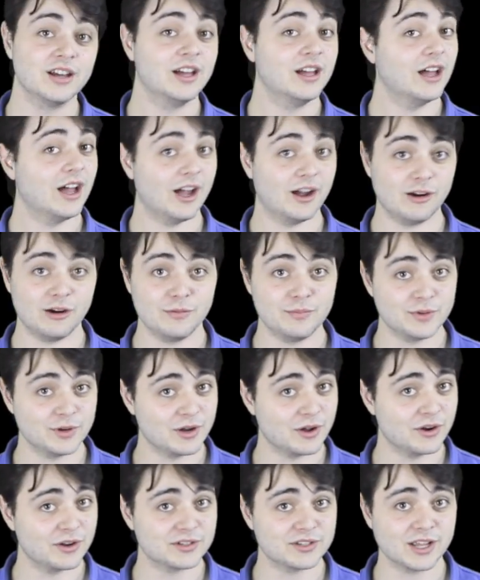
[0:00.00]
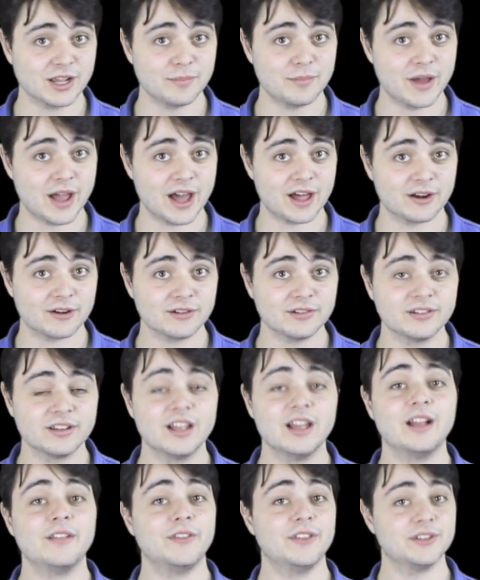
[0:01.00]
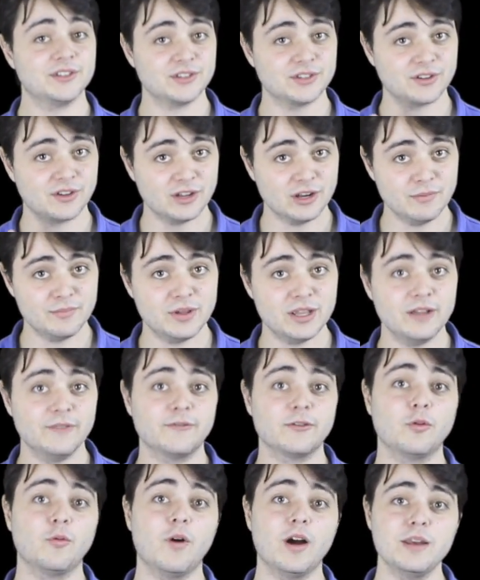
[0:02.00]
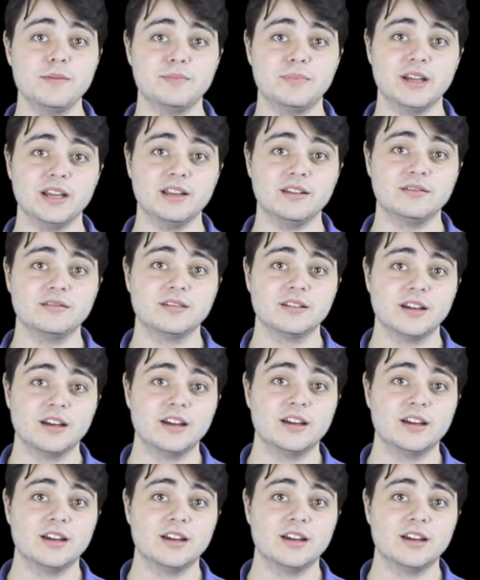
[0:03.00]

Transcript: I hope you're noticing a pattern. This is going to be for 1 beat.